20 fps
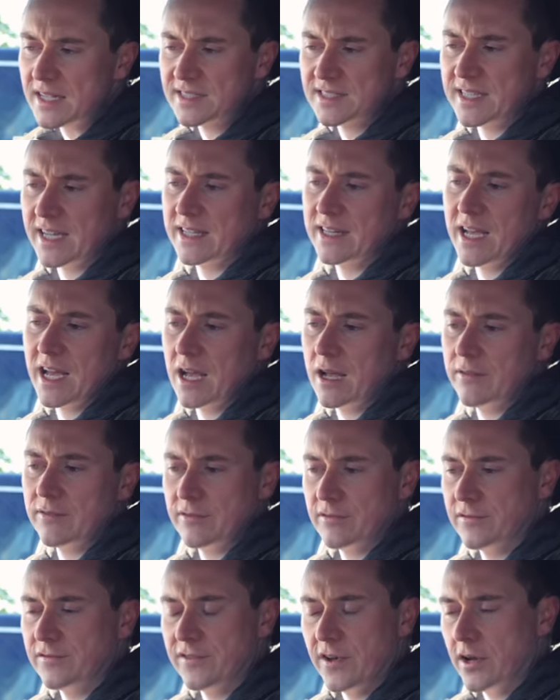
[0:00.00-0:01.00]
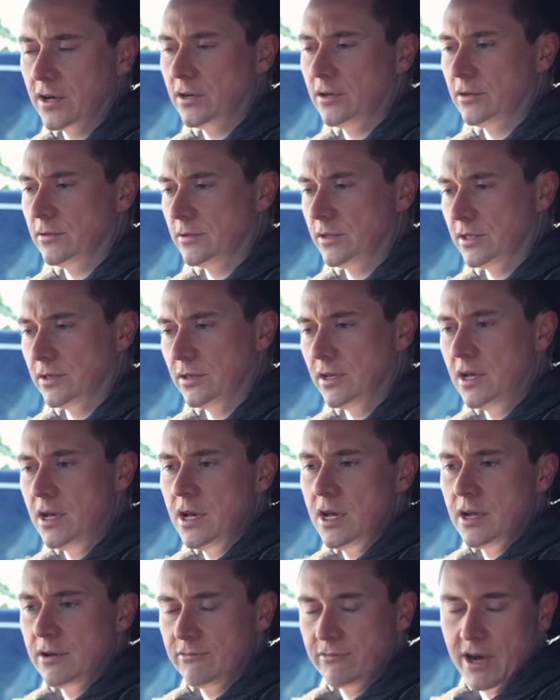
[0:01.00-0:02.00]
sat-nav and phone and
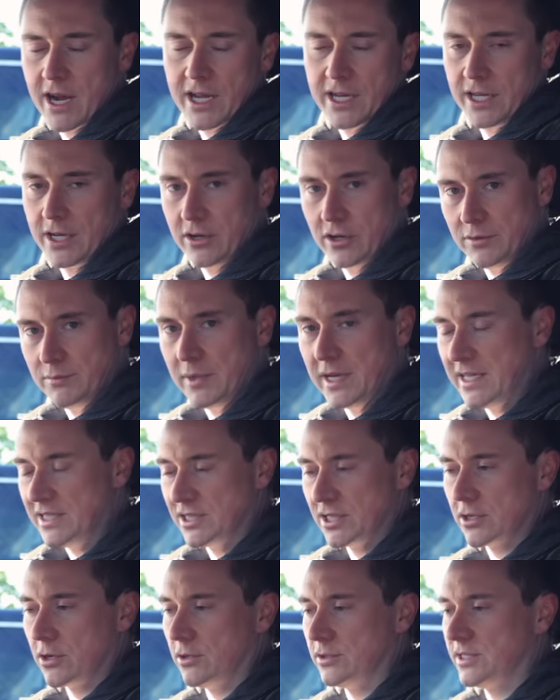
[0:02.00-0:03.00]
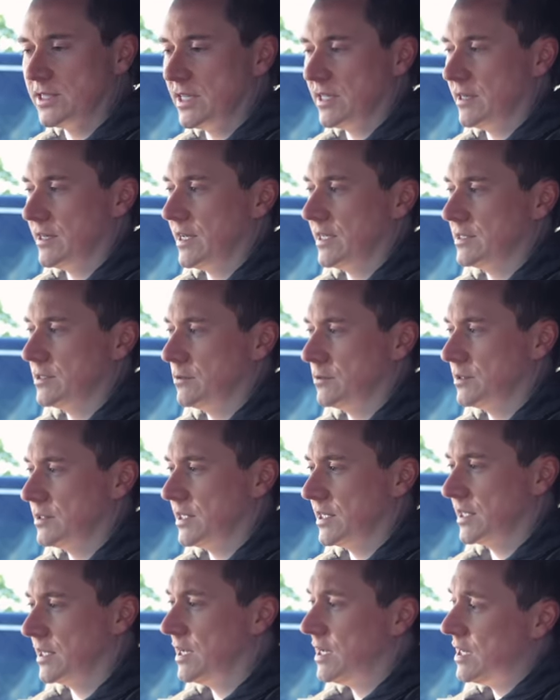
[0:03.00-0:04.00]
radio and media content and that sort of
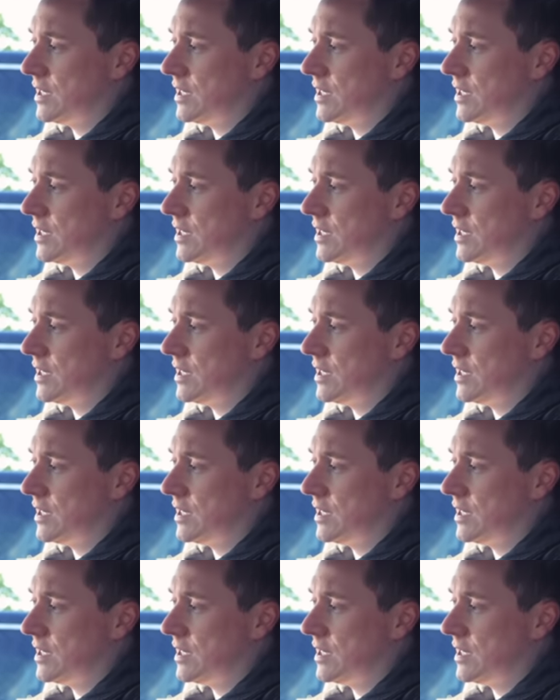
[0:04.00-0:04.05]
thing.